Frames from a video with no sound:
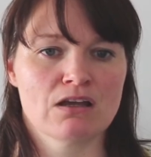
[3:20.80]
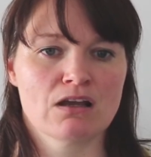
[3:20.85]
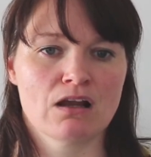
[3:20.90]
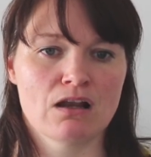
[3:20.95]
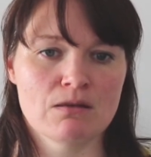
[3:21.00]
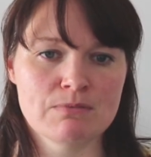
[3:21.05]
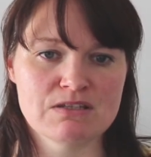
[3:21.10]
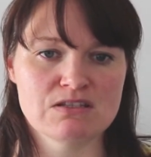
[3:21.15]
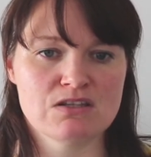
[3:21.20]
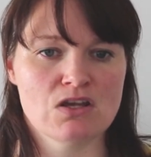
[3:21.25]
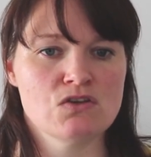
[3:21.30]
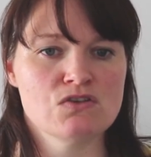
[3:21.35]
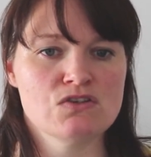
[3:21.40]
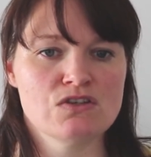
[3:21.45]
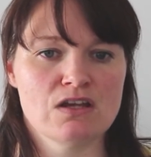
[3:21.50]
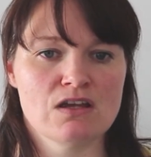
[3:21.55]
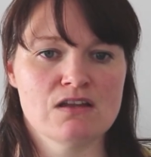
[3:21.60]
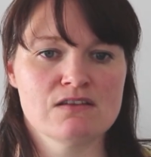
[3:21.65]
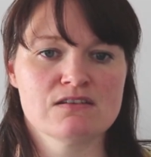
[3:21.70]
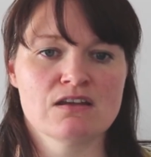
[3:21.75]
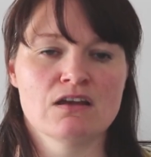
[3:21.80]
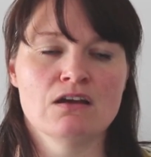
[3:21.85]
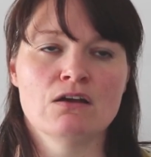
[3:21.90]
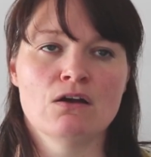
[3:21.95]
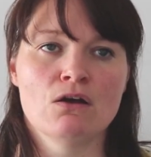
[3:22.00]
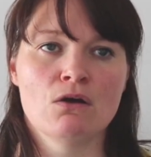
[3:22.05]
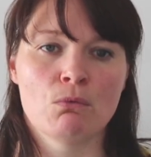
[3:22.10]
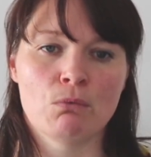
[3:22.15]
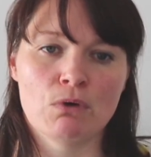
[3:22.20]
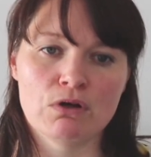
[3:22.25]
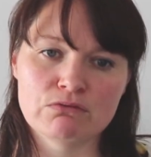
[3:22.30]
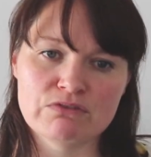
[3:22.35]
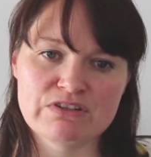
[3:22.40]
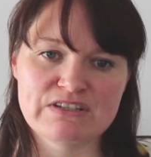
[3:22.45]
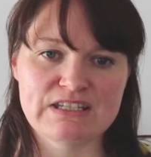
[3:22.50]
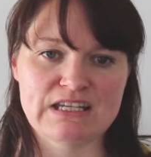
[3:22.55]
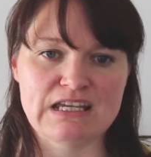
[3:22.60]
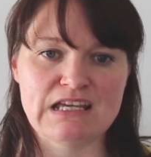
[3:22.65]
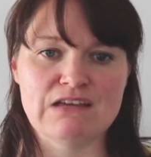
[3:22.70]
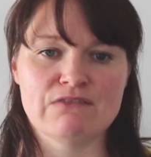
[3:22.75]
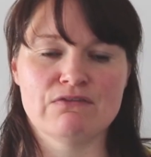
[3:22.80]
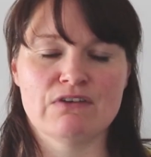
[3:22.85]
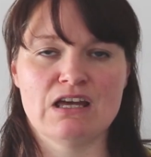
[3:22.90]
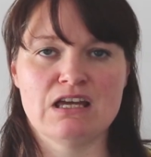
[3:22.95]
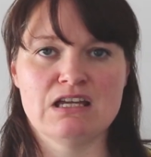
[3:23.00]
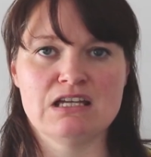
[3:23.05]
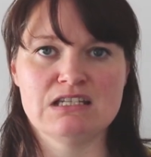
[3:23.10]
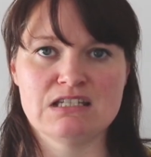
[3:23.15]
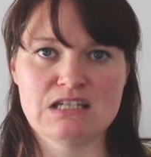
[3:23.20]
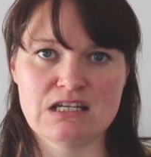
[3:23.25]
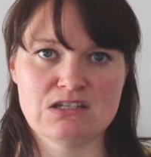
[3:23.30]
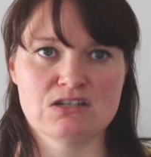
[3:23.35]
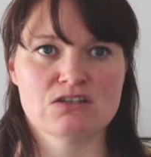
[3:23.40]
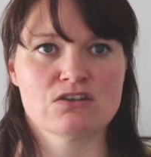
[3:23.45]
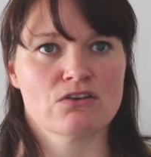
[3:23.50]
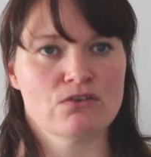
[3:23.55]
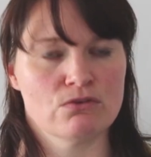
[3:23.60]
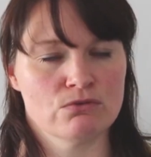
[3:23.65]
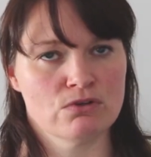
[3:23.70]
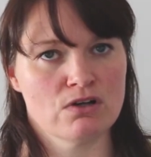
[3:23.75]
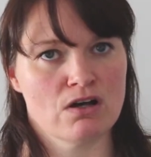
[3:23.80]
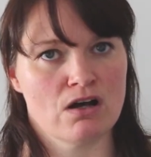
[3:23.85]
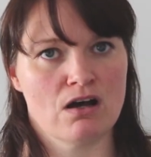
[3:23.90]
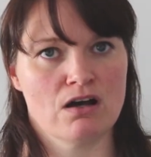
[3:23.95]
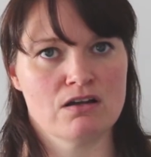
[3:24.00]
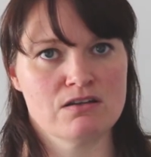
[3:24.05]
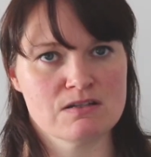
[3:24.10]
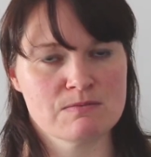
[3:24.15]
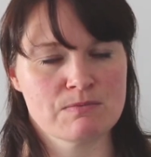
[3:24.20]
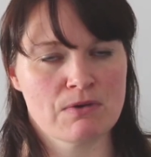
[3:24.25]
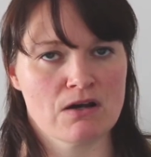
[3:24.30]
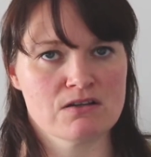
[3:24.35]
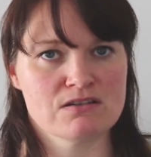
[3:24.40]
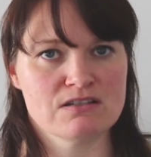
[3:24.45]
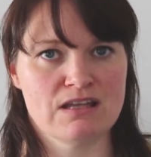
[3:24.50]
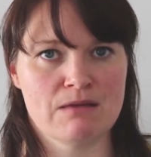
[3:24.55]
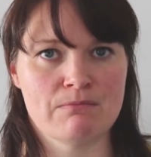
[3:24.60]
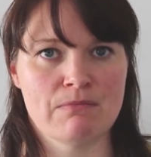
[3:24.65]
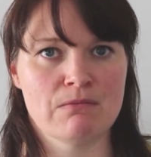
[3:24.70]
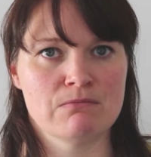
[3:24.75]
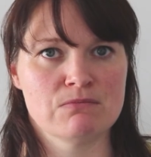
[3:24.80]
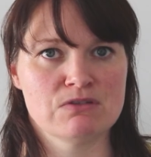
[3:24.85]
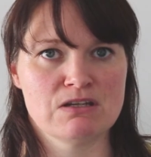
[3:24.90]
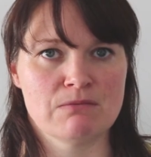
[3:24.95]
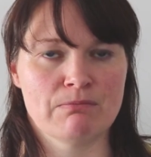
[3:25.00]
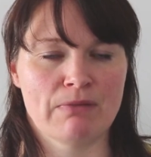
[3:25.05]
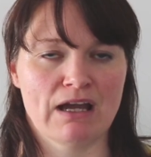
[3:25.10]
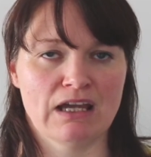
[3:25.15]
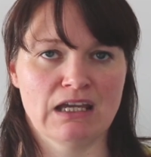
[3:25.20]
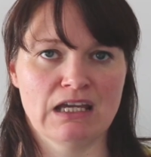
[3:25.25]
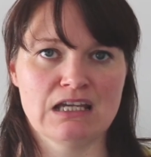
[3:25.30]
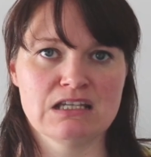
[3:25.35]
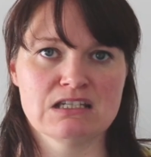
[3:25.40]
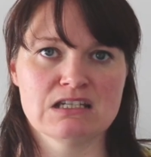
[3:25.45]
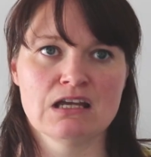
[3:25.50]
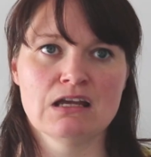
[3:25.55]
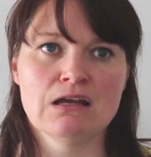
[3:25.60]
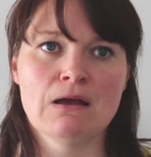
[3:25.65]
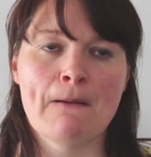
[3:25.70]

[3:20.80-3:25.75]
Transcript: Club associates will receive a digital card as part of their membership package,